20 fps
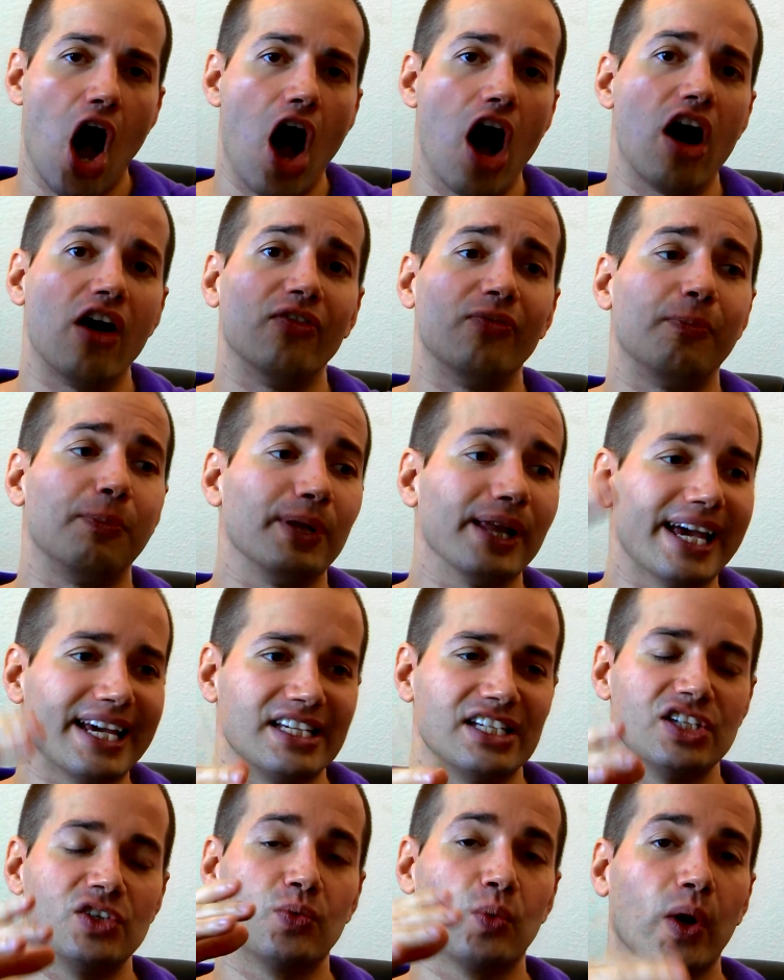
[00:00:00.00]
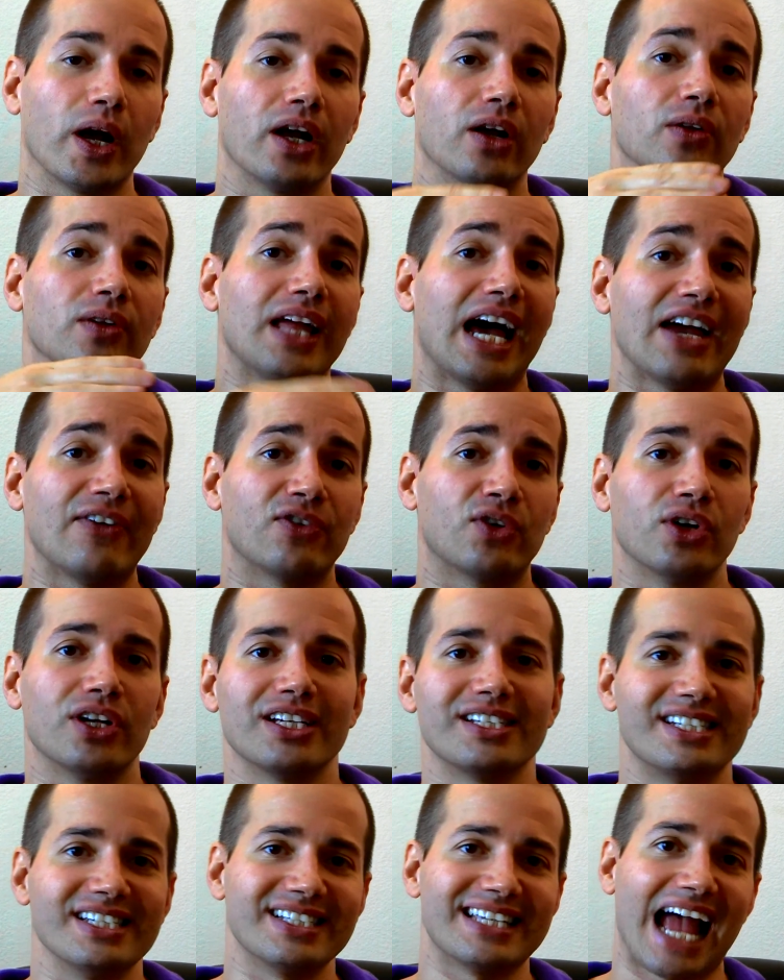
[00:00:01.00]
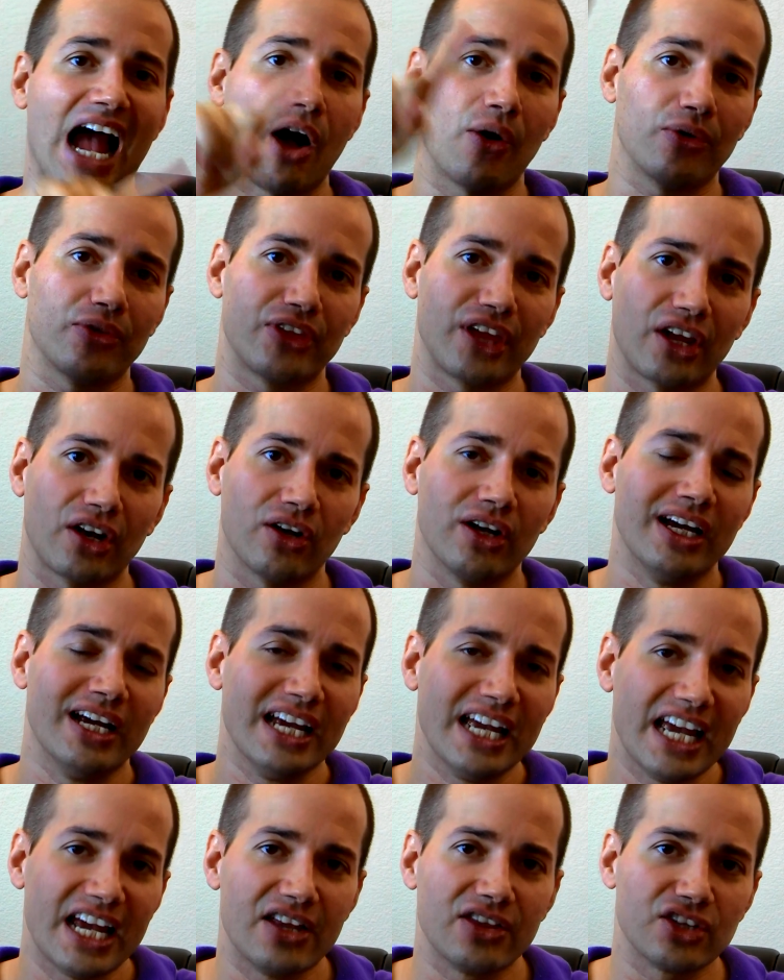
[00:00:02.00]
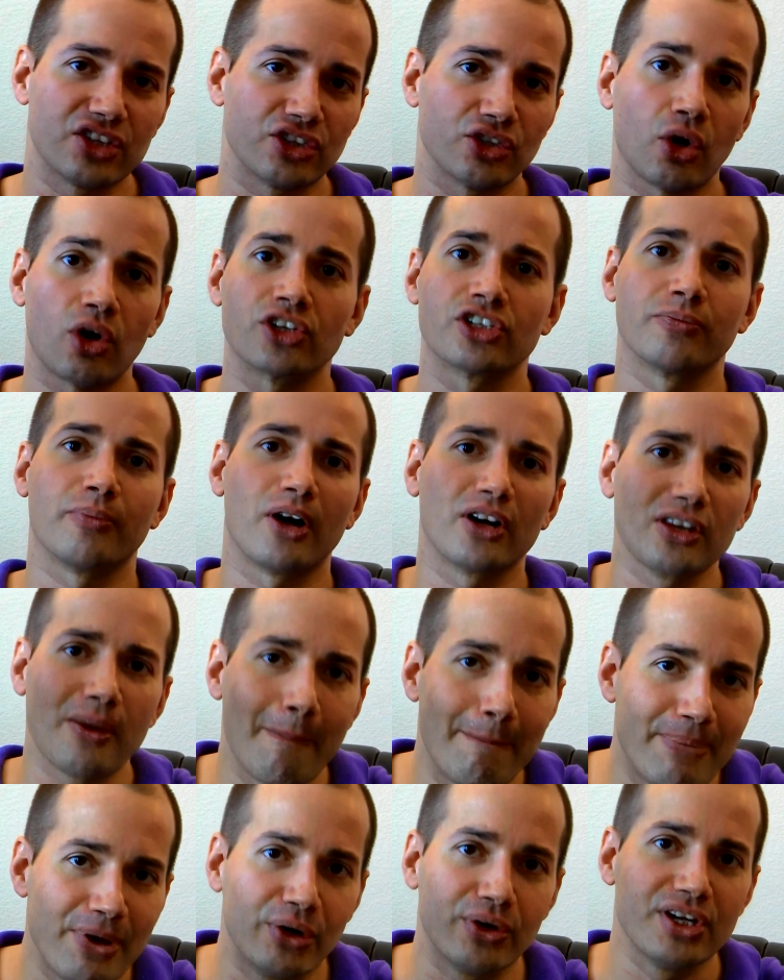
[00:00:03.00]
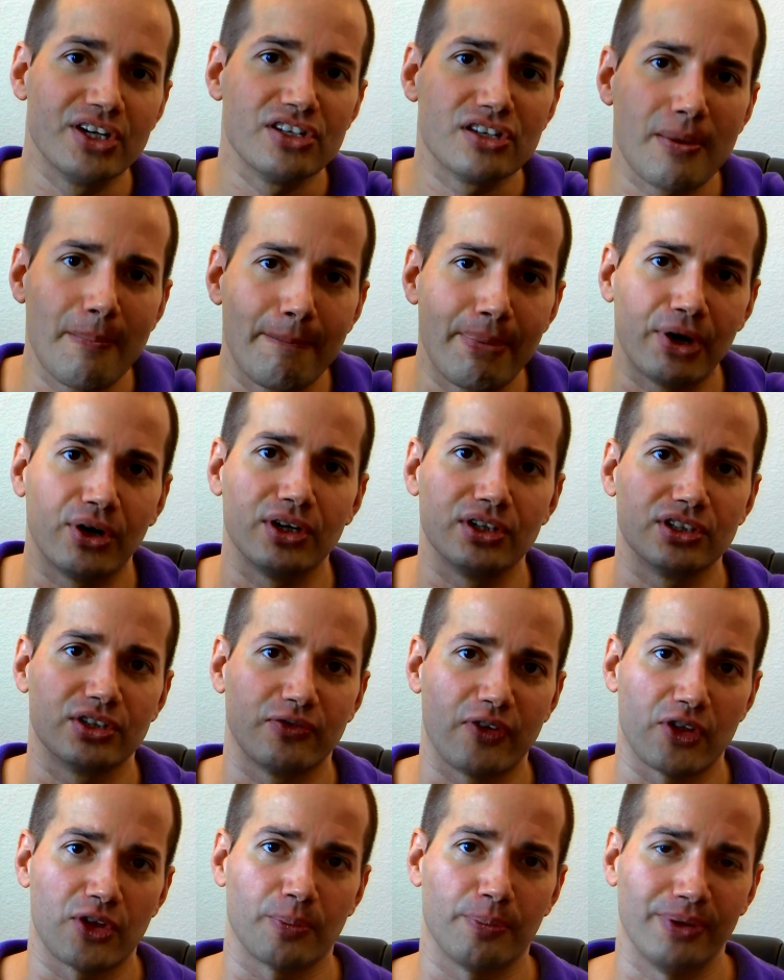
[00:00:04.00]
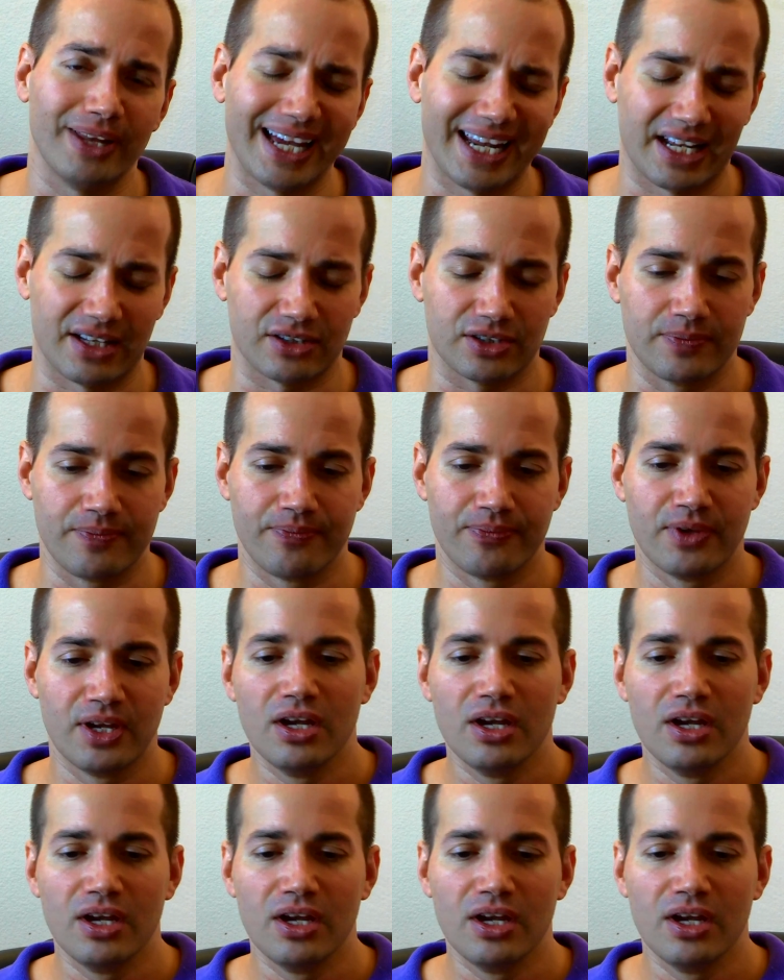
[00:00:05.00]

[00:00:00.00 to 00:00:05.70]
of places where life could exist out there in the stars among the billions and billions of other planets.